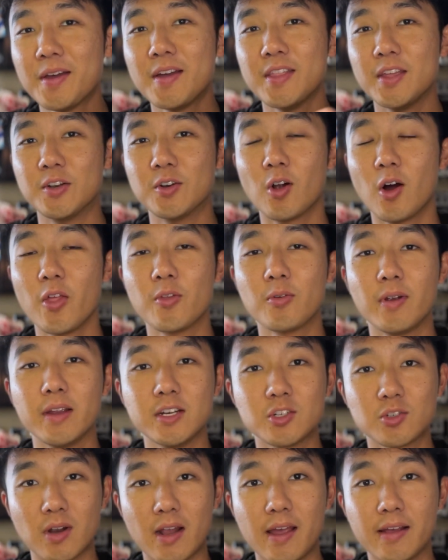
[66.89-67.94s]
then you're on the right
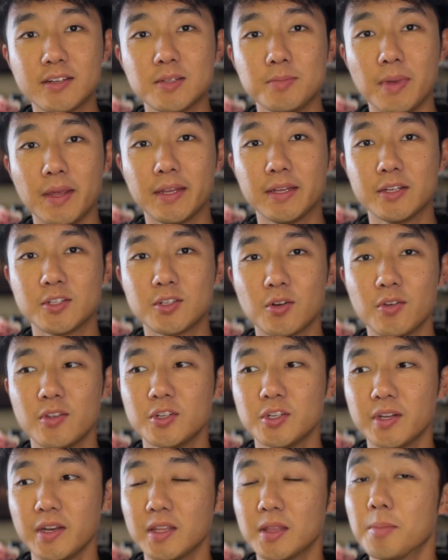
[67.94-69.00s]
track to making sure that
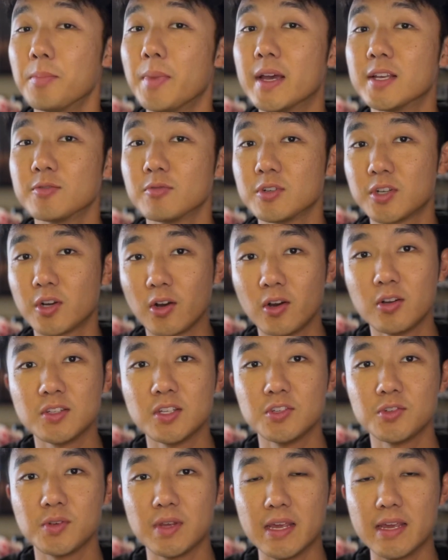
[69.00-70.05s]
you're getting the best returns that
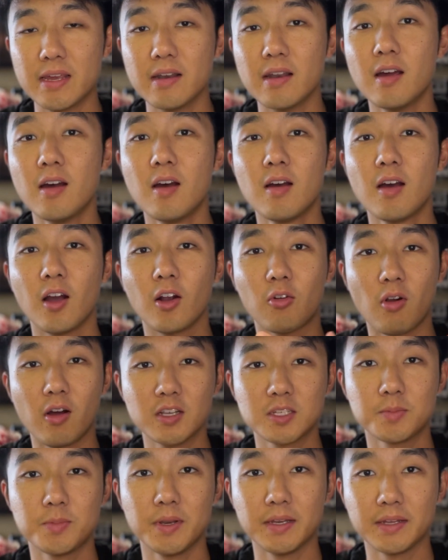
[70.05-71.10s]
you can across
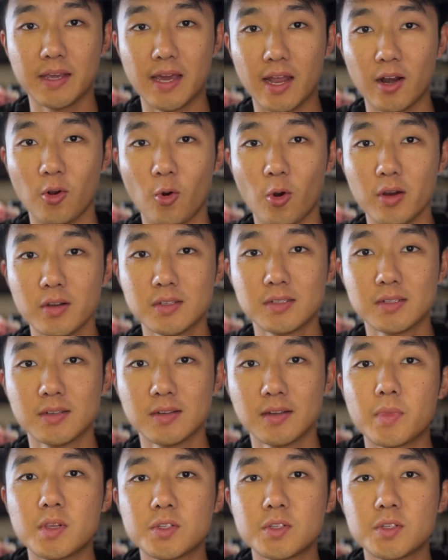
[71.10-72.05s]
spending categories.